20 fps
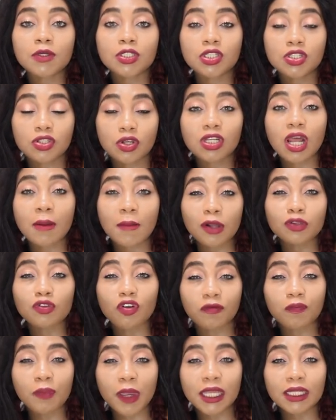she saw the amount
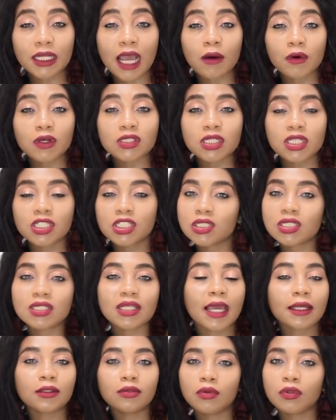of pain I was in, she's
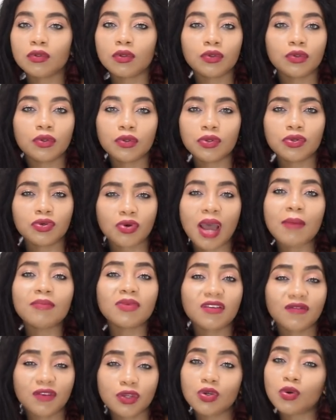like, no, I'm
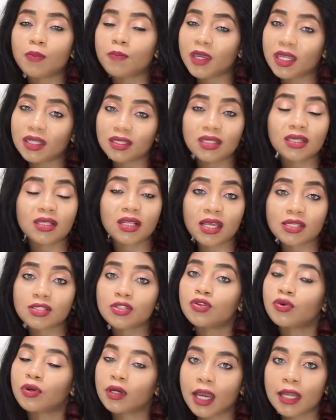giving you
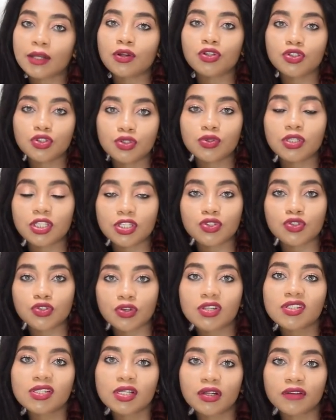painkillers. You cannot do this to
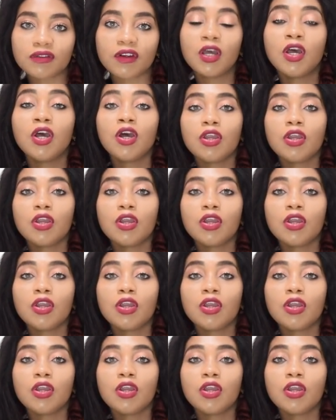yourself.